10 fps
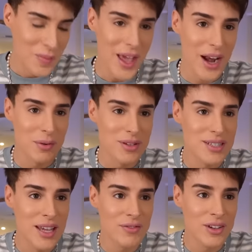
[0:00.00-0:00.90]
and I was
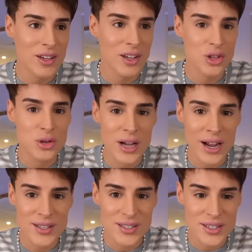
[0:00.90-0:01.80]
giving you
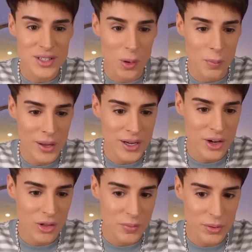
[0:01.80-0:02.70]
guys'
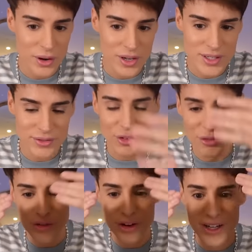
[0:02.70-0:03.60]
opinion on the products for
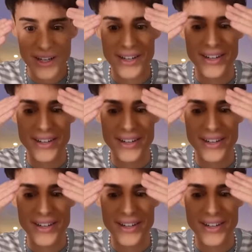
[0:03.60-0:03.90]
free.